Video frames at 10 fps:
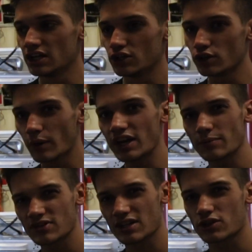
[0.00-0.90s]
You wait
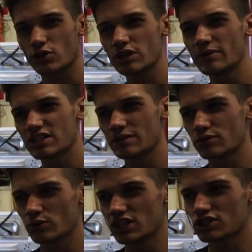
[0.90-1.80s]
up to like 30 minutes in
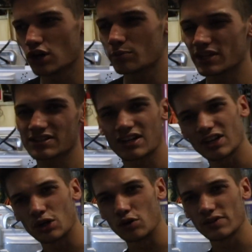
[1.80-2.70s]
between each coat, but that's kind
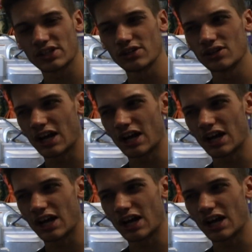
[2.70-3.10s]
of like overkill.